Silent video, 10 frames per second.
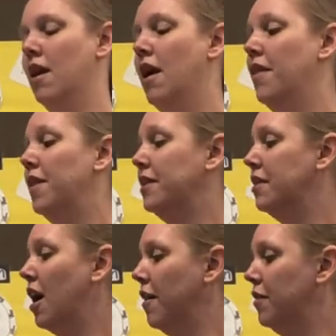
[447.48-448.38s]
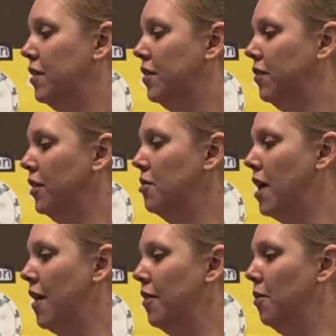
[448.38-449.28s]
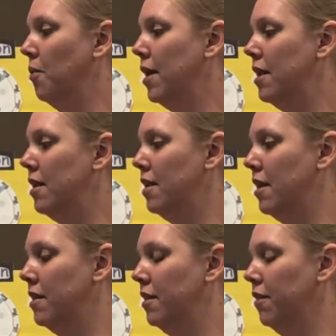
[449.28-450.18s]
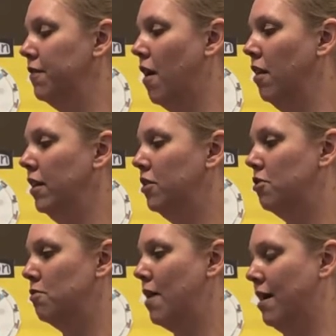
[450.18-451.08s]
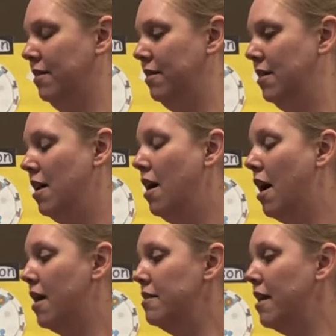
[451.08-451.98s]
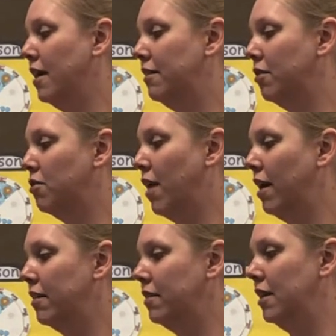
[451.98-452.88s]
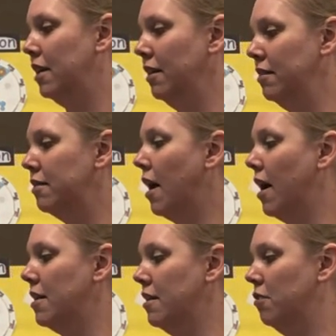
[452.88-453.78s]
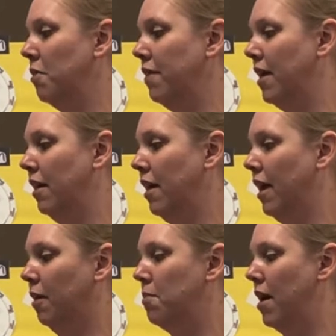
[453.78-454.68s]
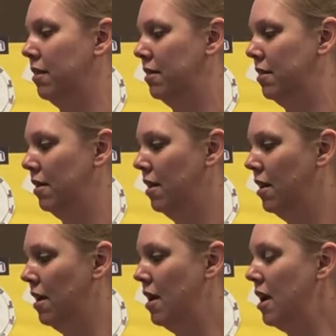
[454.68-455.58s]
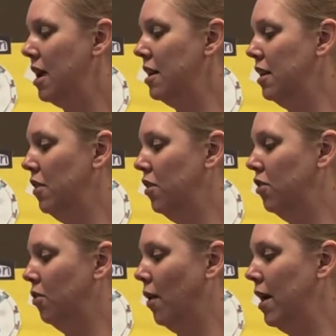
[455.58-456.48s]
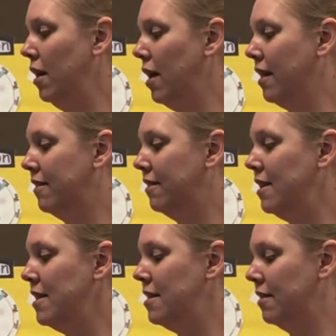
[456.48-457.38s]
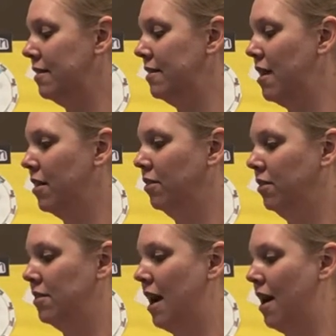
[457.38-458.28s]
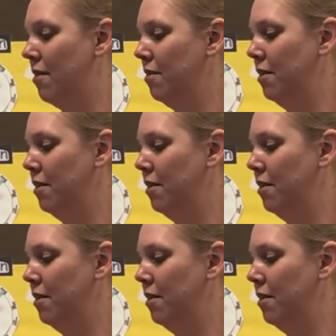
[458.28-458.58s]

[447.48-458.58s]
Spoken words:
The tufts float on the wind until falling to rest. A nice grassy hillside is what they like best. Into the soil a seed snuggles down.